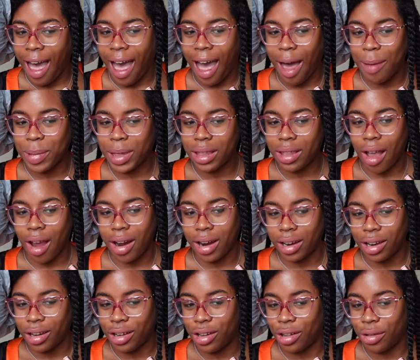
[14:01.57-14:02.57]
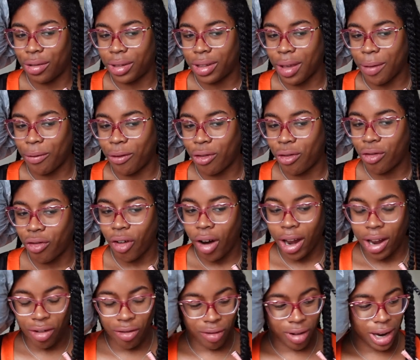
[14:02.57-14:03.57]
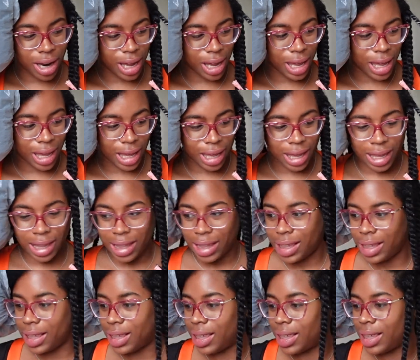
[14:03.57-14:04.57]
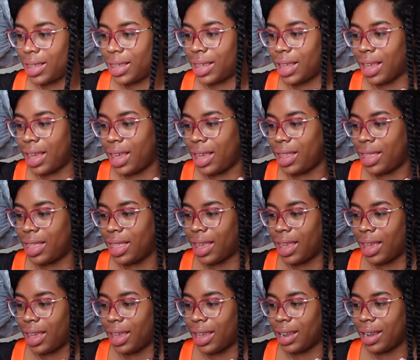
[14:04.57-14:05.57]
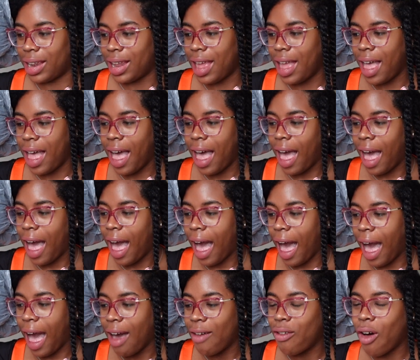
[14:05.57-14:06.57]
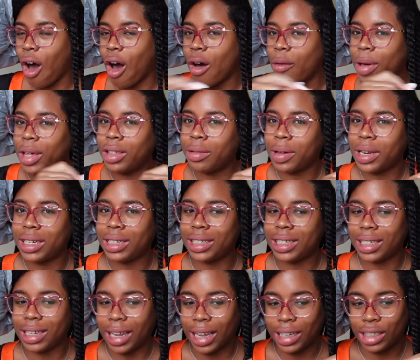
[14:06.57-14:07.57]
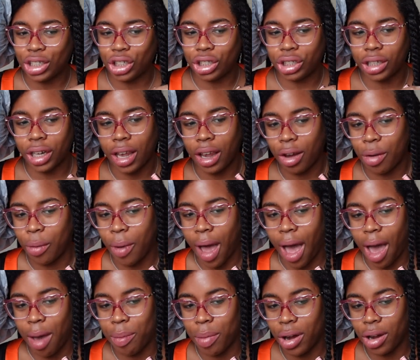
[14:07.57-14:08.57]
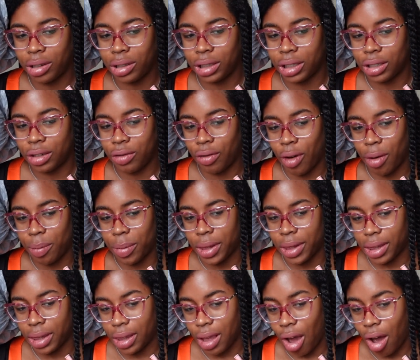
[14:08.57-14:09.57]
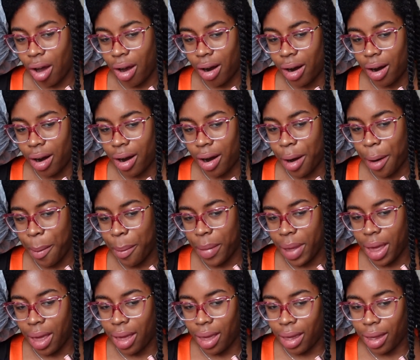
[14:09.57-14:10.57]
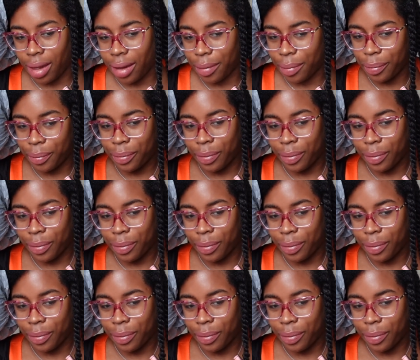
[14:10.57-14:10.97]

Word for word: I'm starting to do some fragrance. And then I've always wanted to like share what I purchased from Zara, but